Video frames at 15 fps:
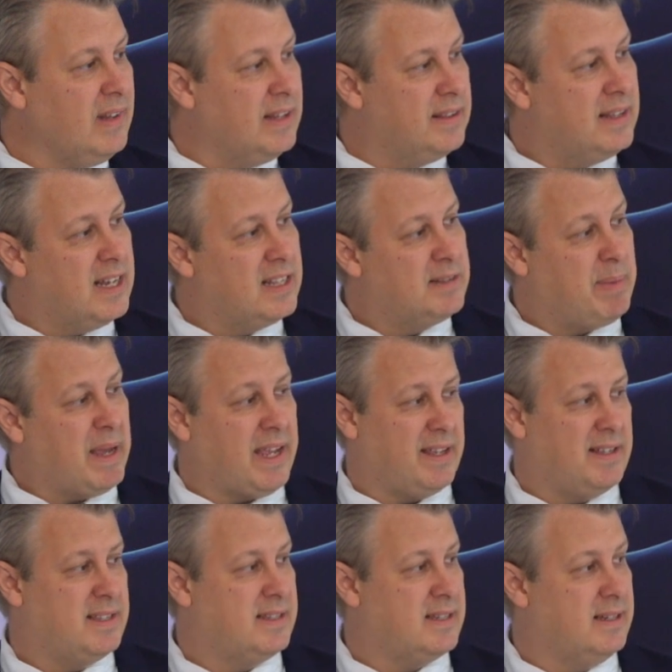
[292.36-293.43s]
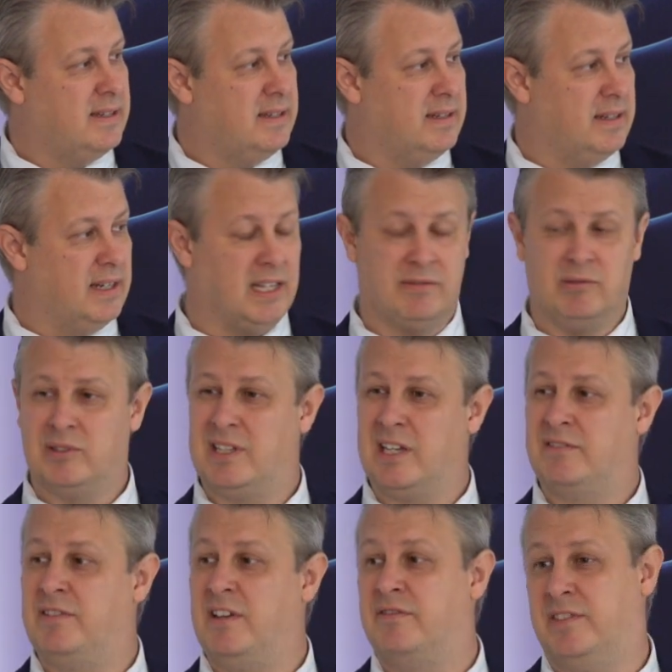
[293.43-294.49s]
that pace, it would
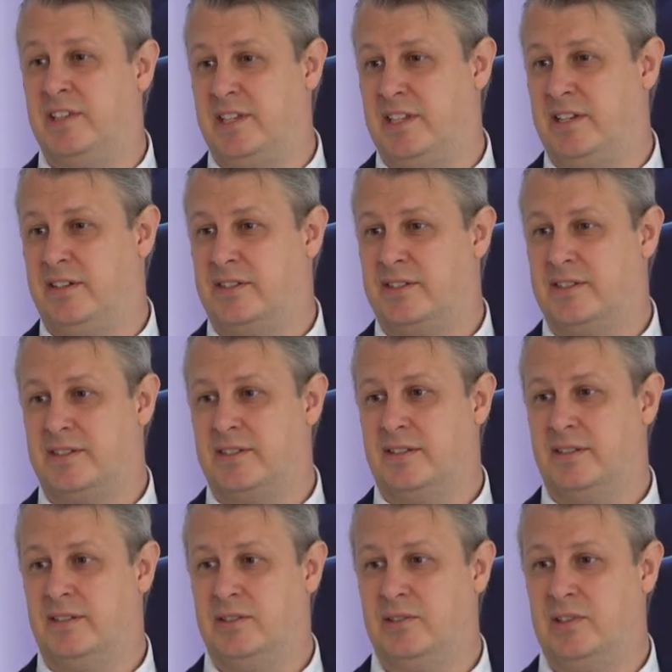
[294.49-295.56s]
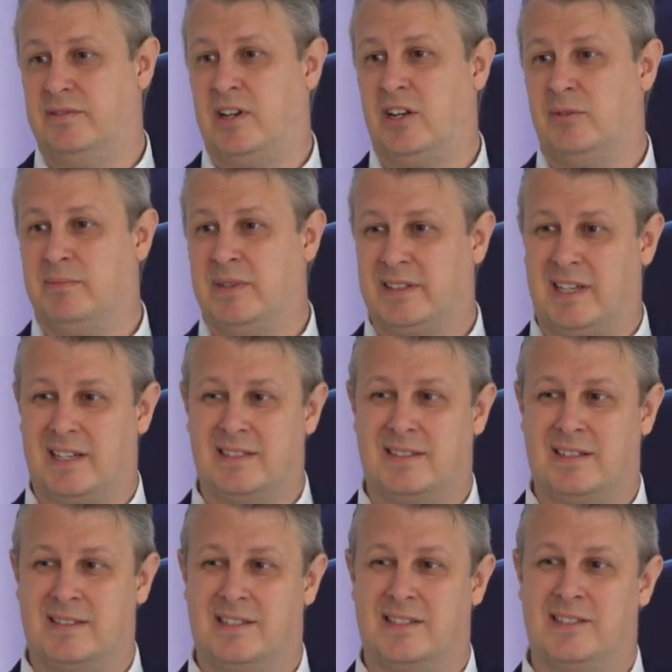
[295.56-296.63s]
take 50 years to develop
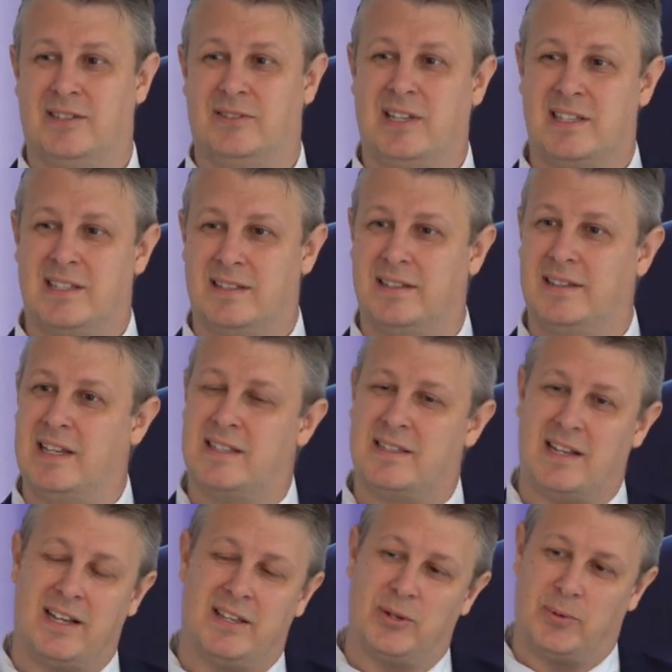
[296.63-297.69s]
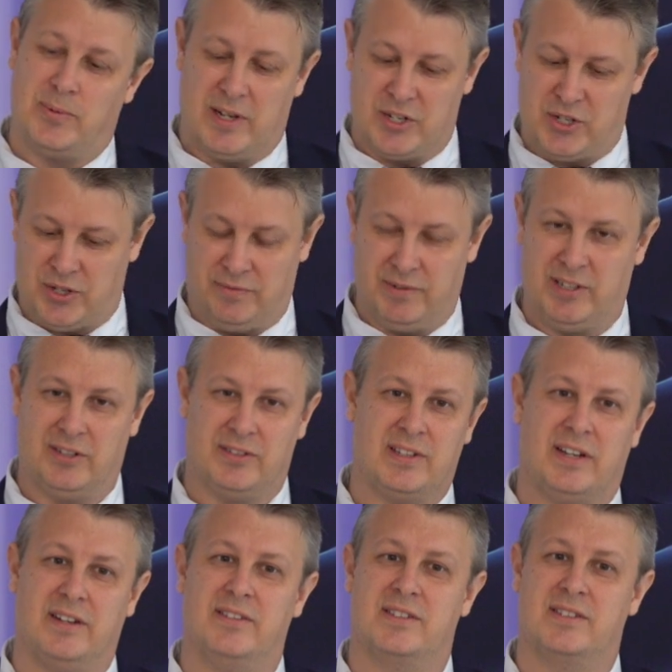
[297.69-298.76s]
metastasis. So that's another question we don't
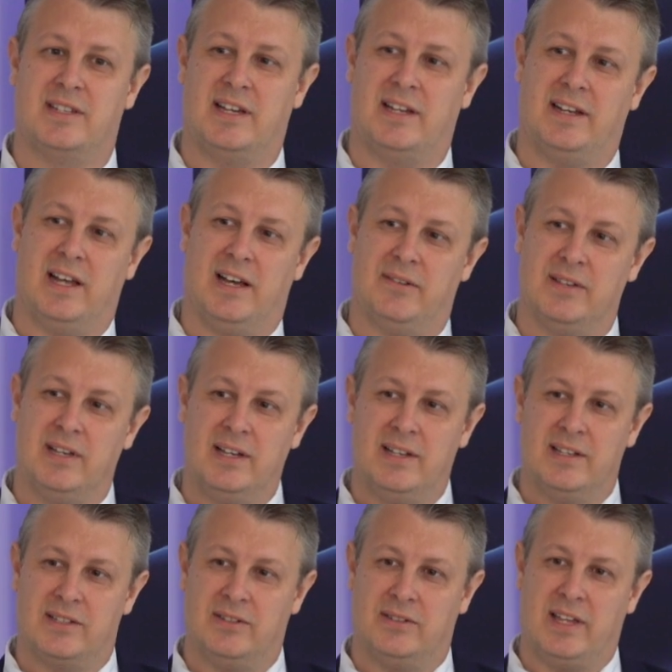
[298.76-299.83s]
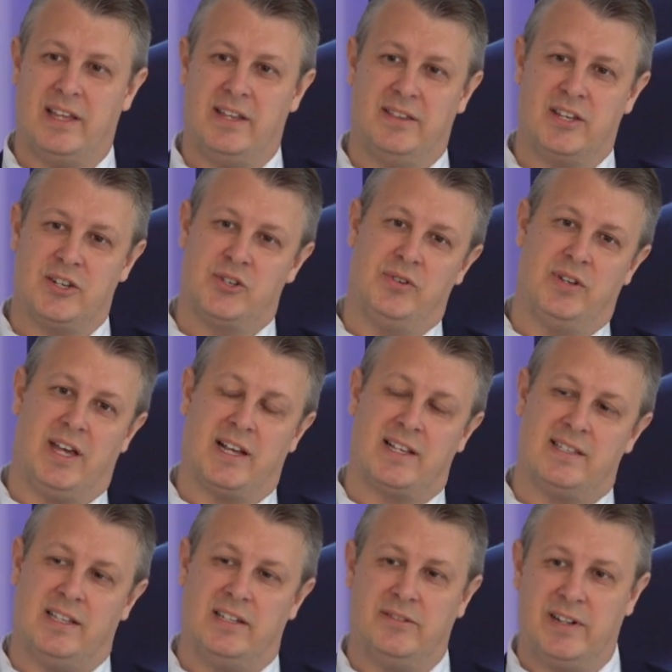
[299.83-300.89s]
understand now. So they should
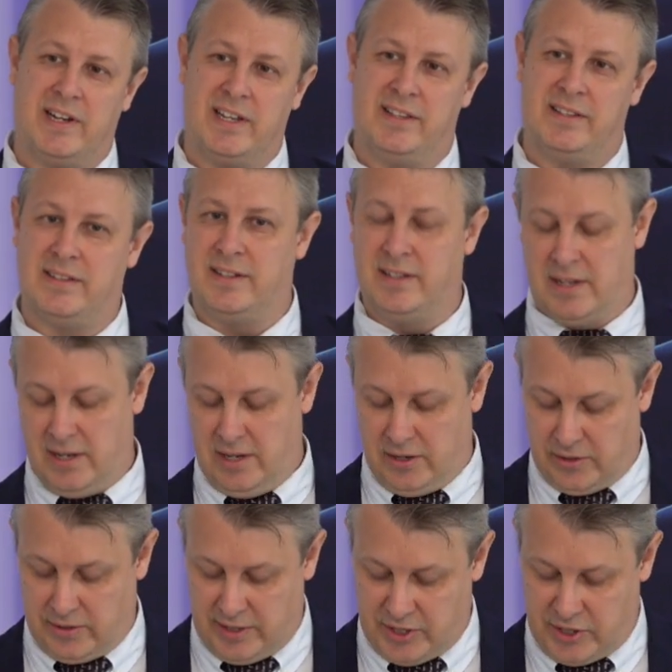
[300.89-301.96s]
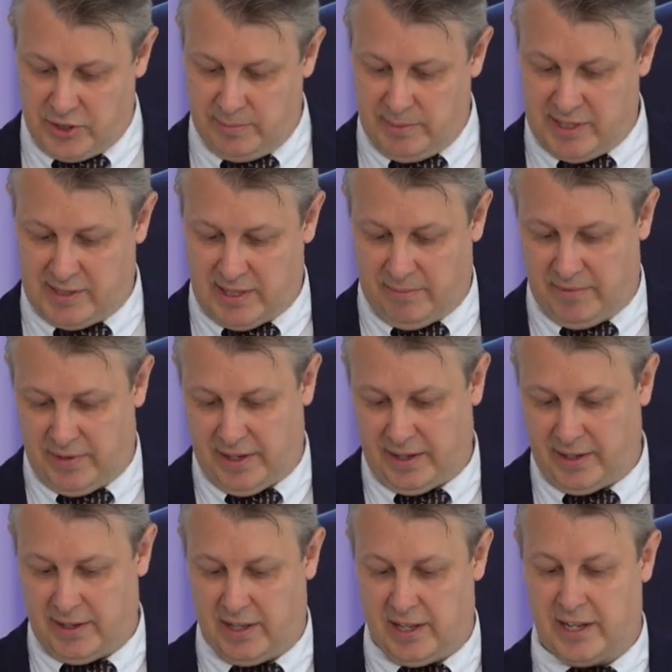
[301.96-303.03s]
accelerate, or there should be
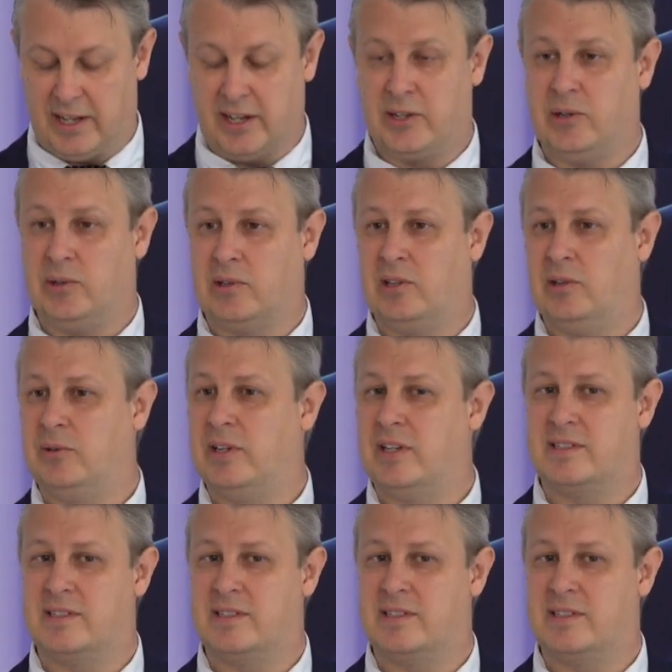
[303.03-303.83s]
something like a clonal